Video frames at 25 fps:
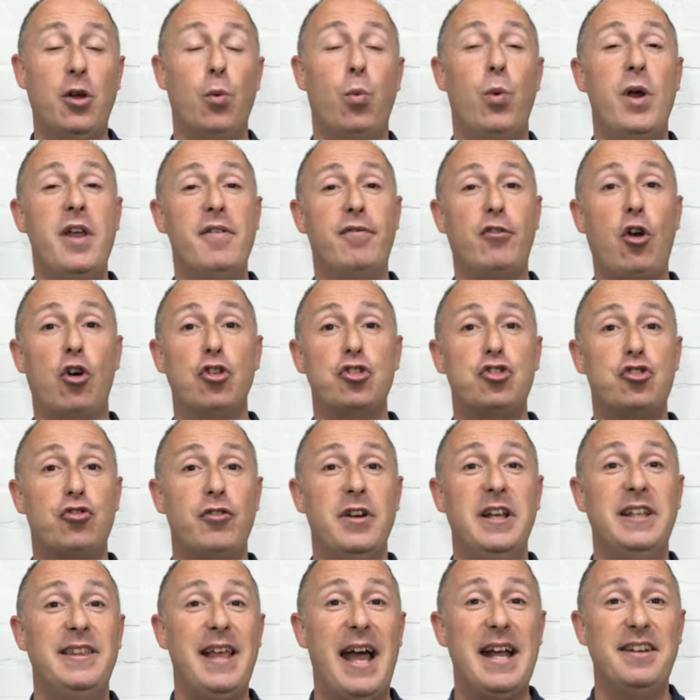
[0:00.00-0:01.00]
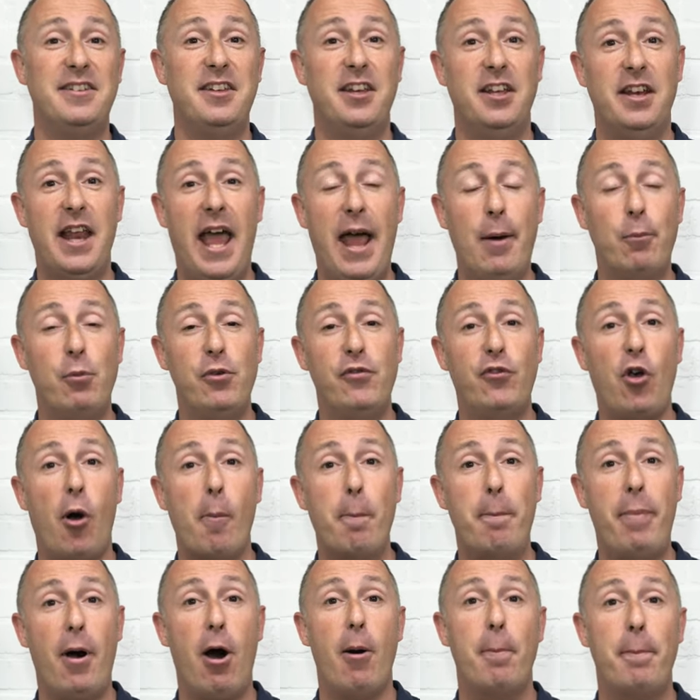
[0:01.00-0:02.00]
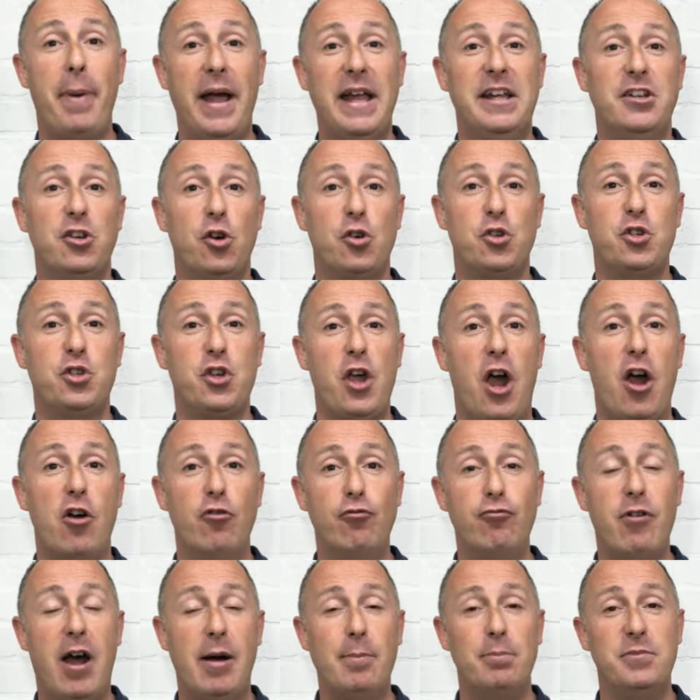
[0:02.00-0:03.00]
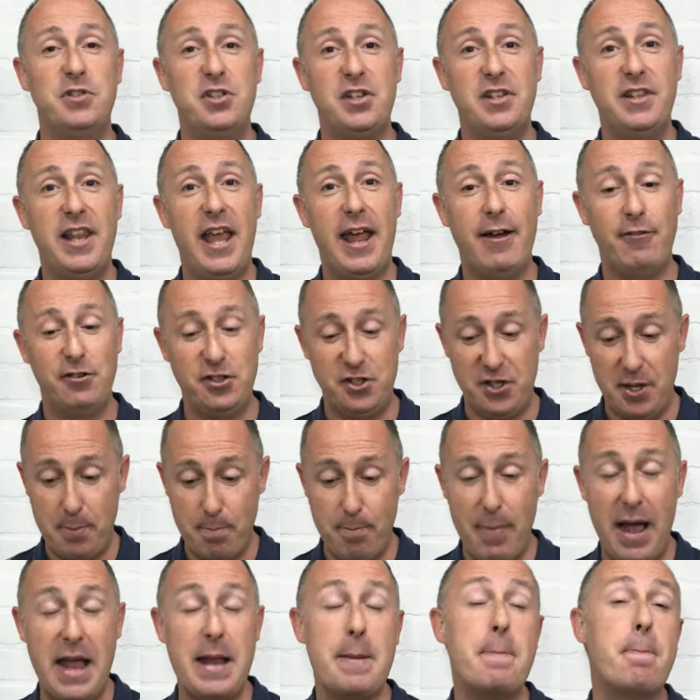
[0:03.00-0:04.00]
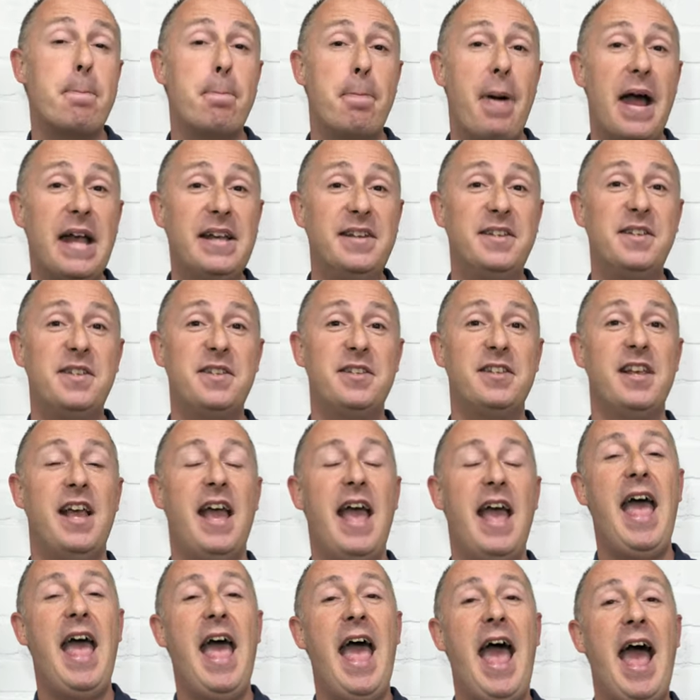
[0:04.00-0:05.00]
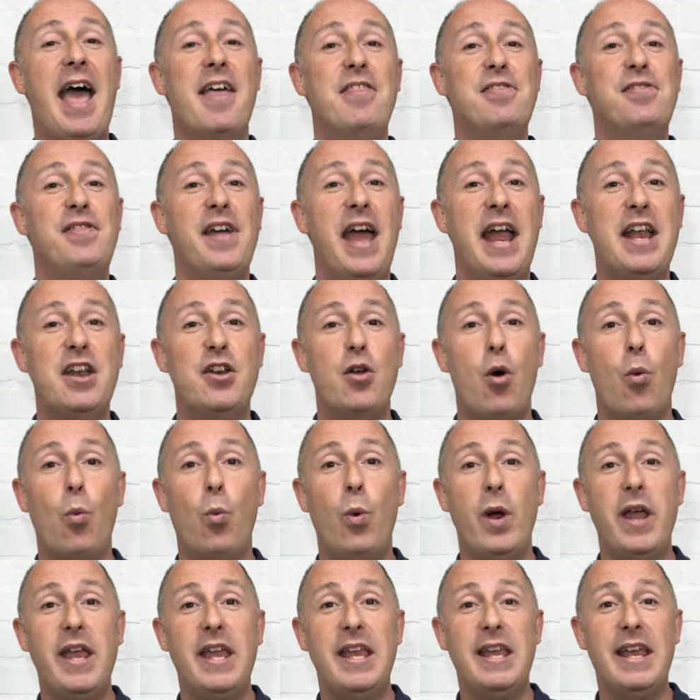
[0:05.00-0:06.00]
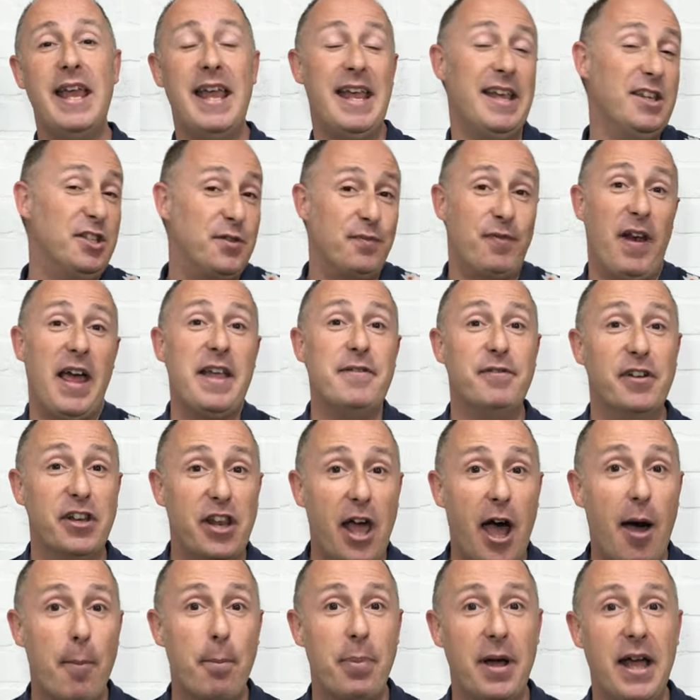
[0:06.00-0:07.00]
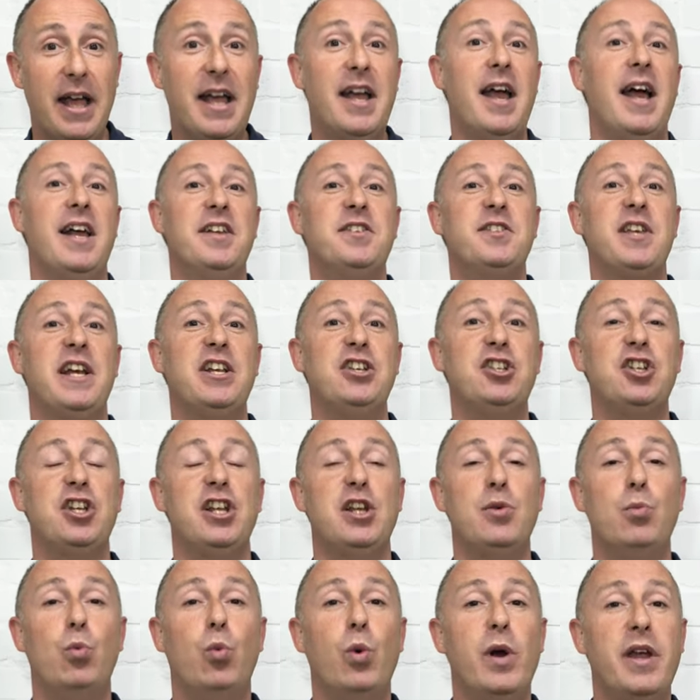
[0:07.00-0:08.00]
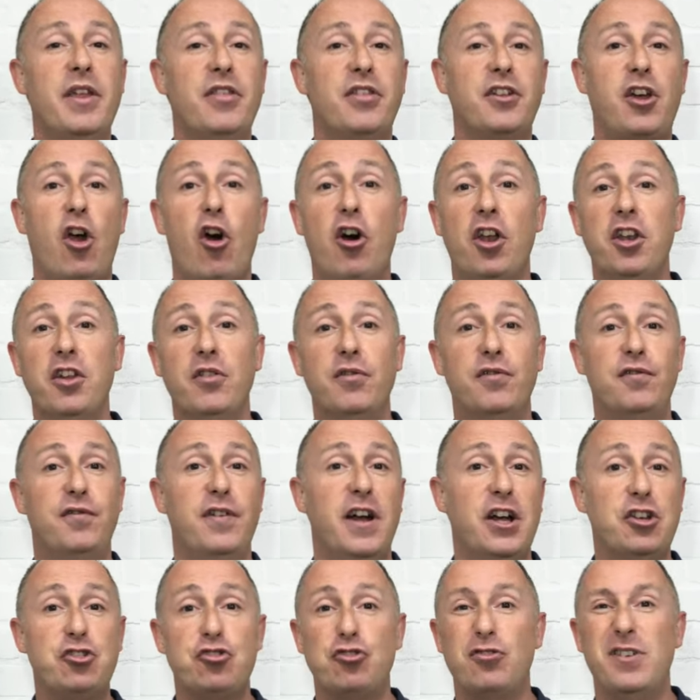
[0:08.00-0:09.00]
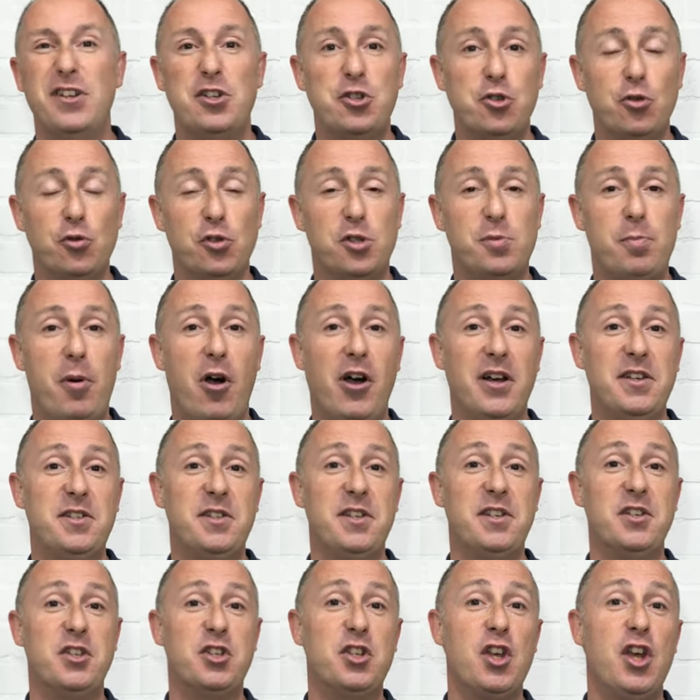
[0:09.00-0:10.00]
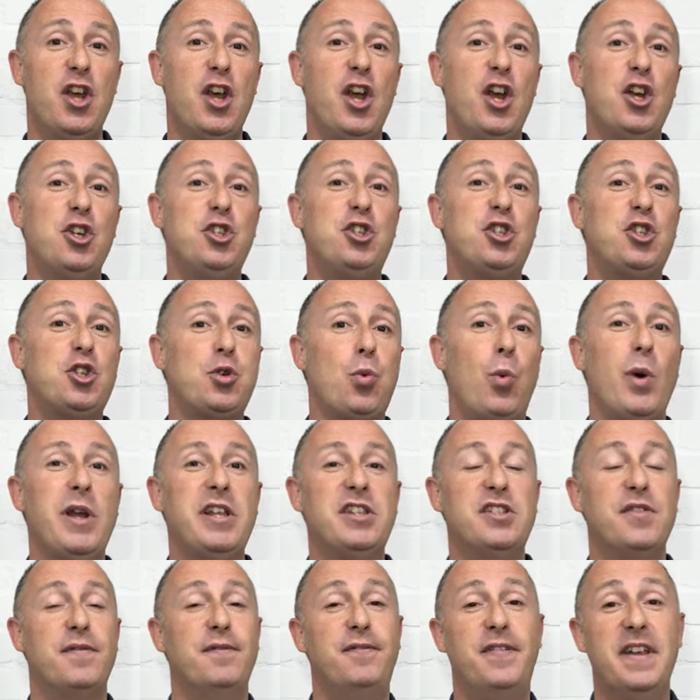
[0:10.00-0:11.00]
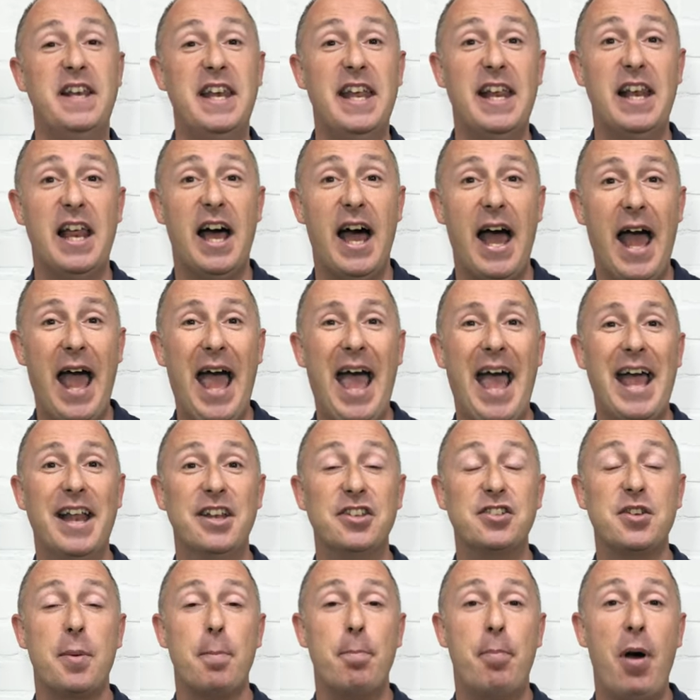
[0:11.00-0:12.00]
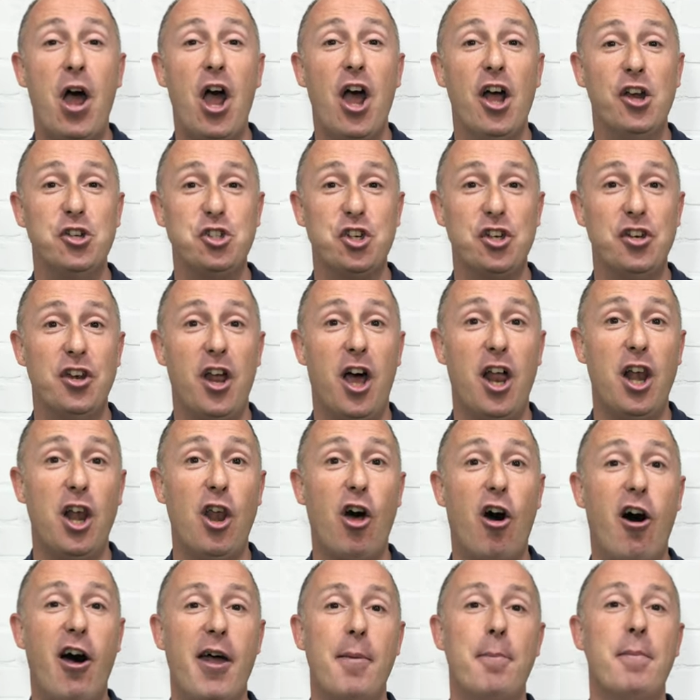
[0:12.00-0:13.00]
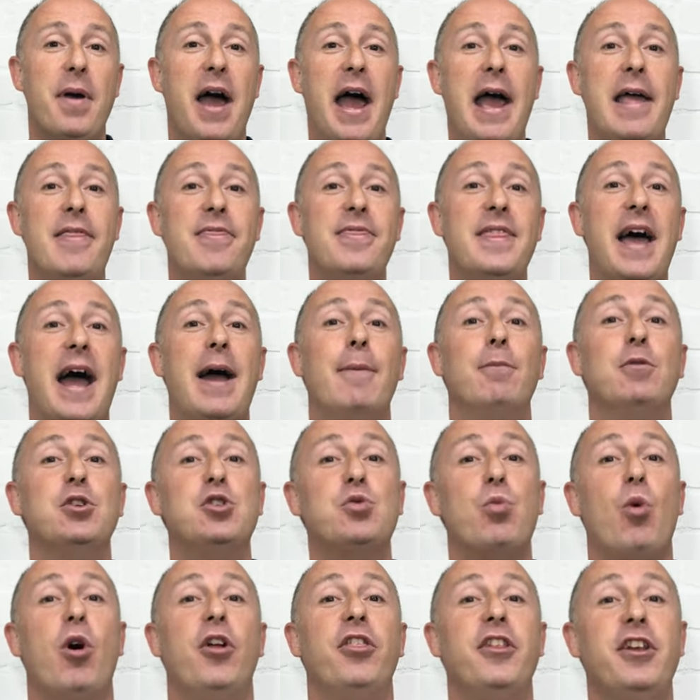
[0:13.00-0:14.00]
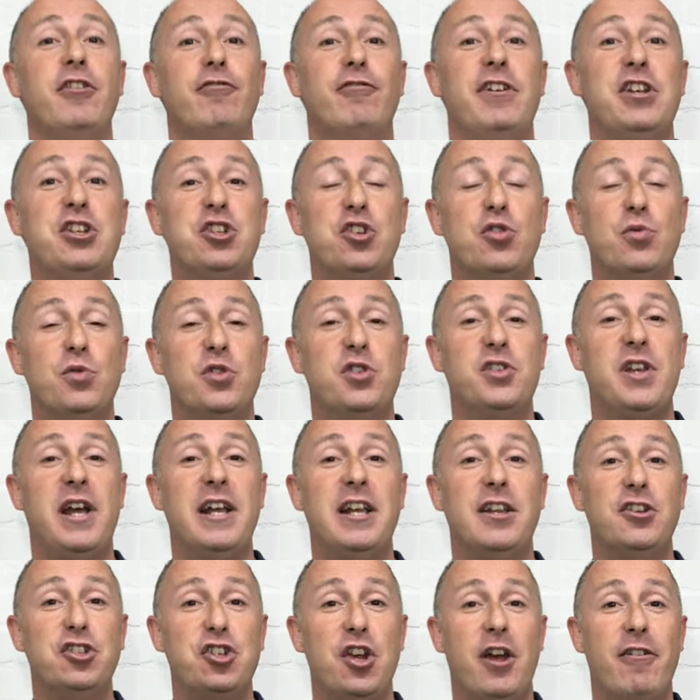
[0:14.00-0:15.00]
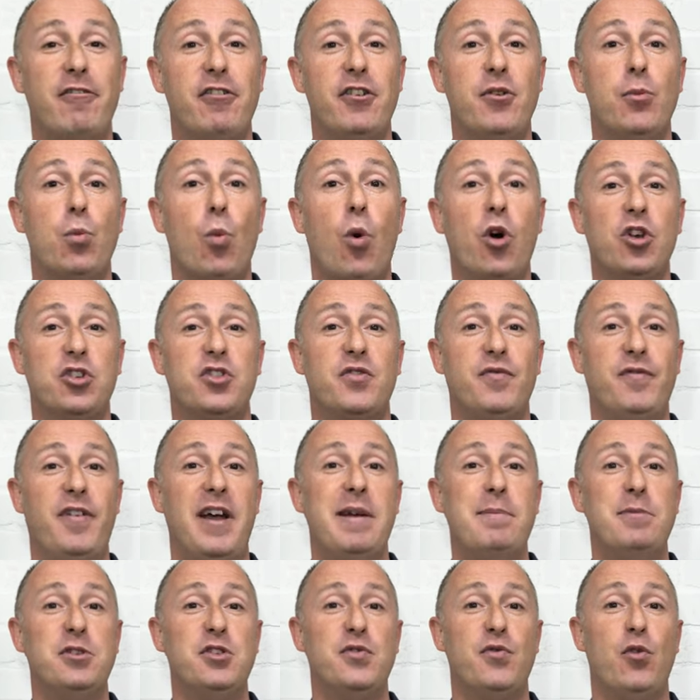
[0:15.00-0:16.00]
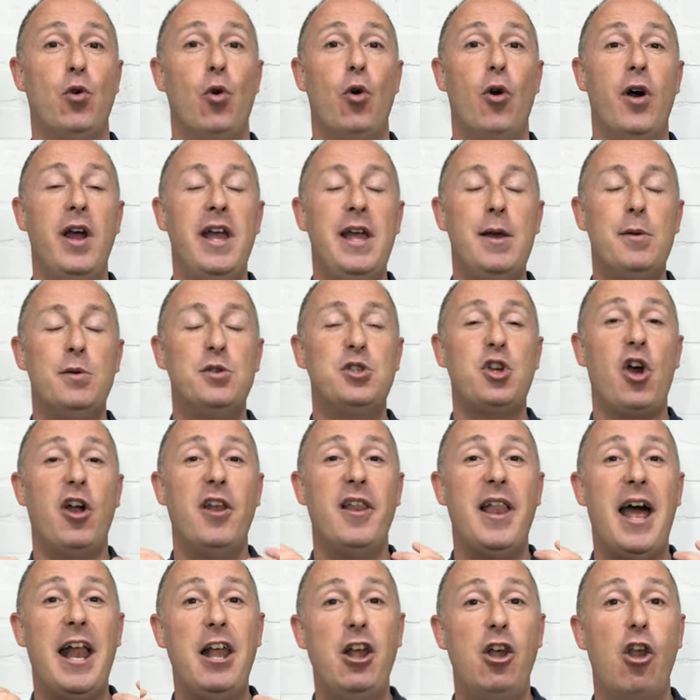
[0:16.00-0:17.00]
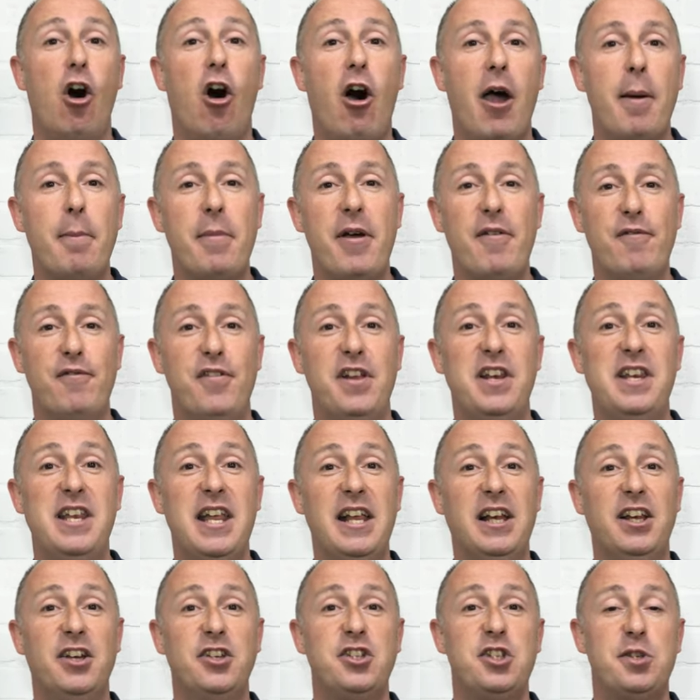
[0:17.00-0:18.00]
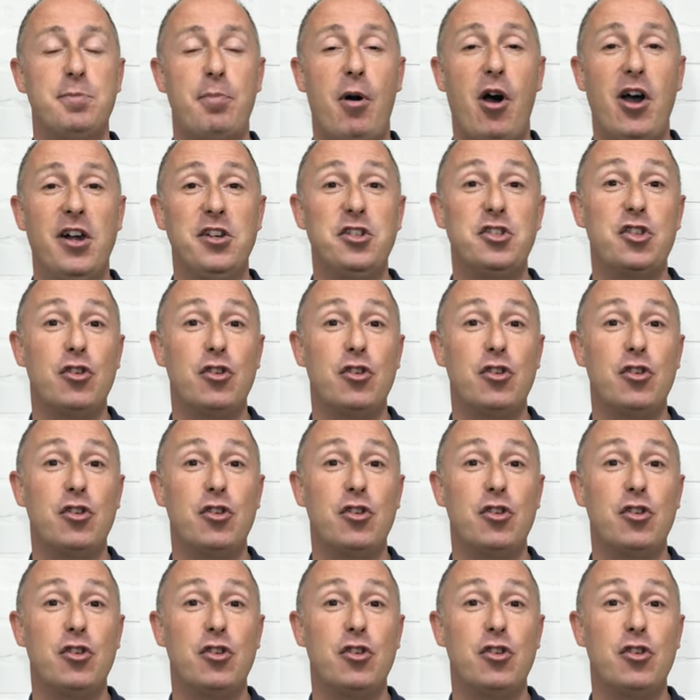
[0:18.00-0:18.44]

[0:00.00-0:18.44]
We've got Trinidadian and we've got Barbados uh, rums in there as the main base and then we it's flavored up essentially with kind of uh, traditional spices sweet vanilla and persian lime and that was what the original sailor jerry was famous for it was kind of that lime and vanilla spiced